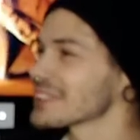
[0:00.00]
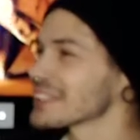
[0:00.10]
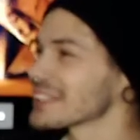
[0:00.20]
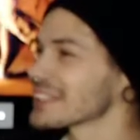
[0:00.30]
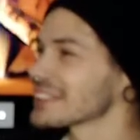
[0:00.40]

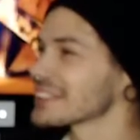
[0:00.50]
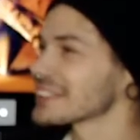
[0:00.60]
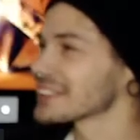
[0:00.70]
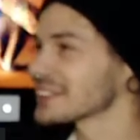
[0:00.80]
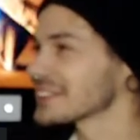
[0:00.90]

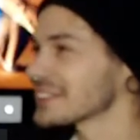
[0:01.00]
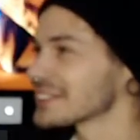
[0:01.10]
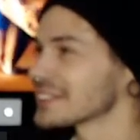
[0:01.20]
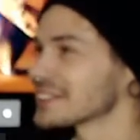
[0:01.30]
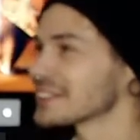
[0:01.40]

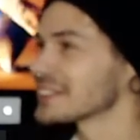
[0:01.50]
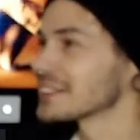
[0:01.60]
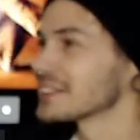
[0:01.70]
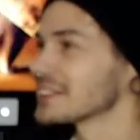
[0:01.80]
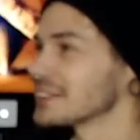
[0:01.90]

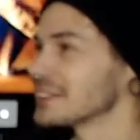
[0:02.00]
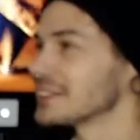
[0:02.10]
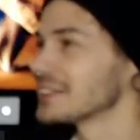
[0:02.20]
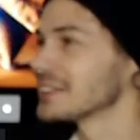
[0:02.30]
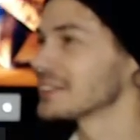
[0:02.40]

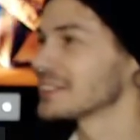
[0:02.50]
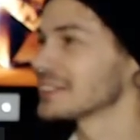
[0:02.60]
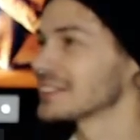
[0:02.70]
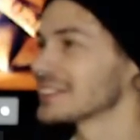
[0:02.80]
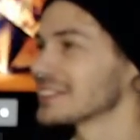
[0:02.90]

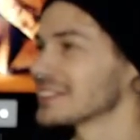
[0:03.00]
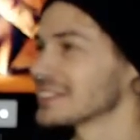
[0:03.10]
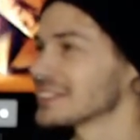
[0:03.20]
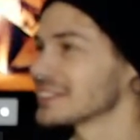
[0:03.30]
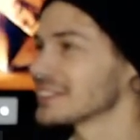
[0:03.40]

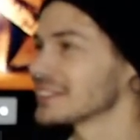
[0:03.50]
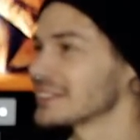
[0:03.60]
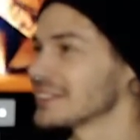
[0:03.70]
[no speech]